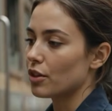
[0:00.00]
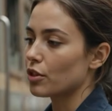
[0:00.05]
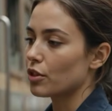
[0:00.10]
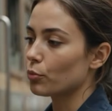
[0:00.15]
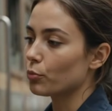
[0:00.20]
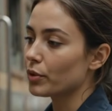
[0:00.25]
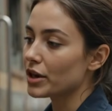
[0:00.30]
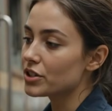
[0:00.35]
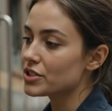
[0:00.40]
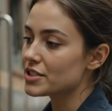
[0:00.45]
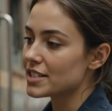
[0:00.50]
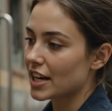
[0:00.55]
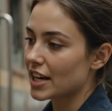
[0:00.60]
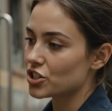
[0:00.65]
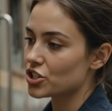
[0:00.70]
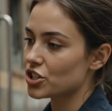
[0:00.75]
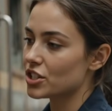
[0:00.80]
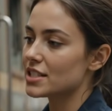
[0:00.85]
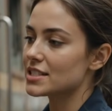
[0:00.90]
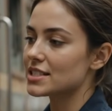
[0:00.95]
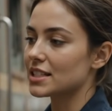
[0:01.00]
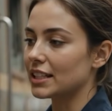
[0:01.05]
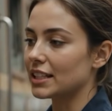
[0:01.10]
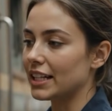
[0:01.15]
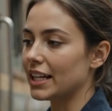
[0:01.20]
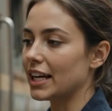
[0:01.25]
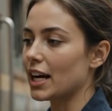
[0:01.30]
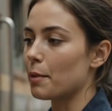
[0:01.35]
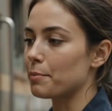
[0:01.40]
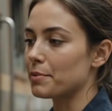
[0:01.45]
The rear section is
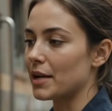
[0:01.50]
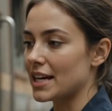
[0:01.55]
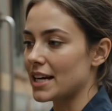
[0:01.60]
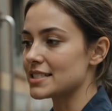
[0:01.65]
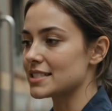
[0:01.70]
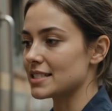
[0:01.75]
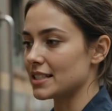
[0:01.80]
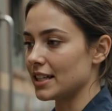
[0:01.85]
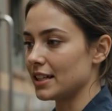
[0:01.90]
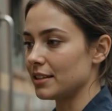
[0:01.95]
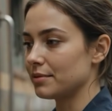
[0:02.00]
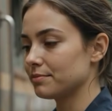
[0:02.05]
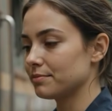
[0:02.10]
cleaning up nicely.